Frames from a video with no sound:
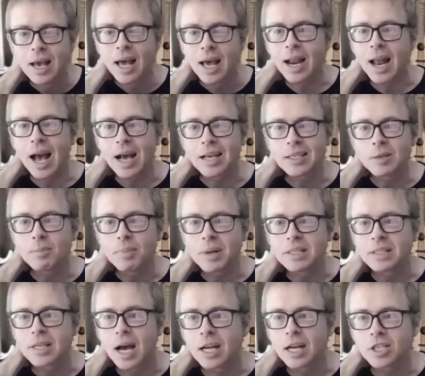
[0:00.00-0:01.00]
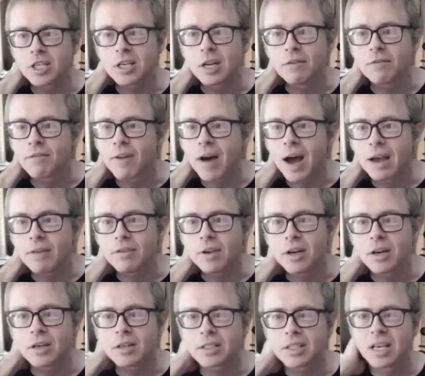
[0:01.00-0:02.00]
And it hasn't been touched in 5
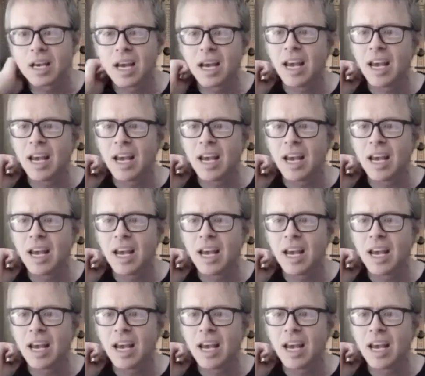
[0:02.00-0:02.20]
years.